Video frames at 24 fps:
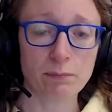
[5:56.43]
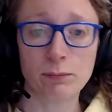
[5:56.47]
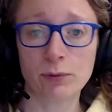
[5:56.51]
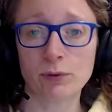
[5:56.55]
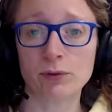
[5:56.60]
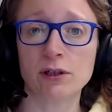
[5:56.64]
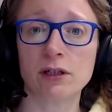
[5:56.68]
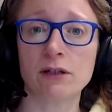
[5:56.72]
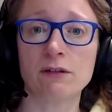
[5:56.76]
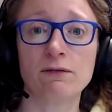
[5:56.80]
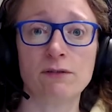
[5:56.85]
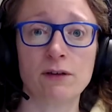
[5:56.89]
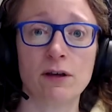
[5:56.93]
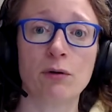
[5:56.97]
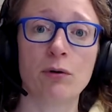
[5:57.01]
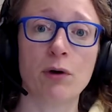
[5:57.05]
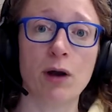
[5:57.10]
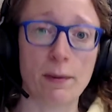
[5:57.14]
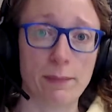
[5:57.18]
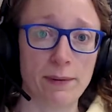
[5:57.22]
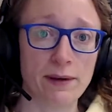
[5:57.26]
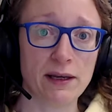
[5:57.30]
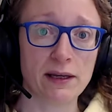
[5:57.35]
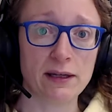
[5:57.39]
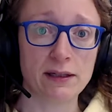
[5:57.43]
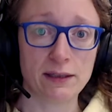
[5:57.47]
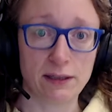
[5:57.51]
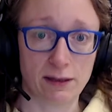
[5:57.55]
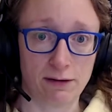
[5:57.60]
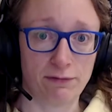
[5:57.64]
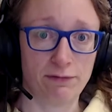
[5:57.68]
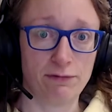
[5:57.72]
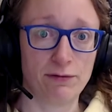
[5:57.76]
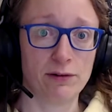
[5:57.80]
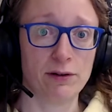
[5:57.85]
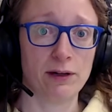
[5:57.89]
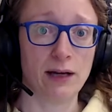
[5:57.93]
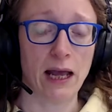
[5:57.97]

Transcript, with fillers: body feel a bit different.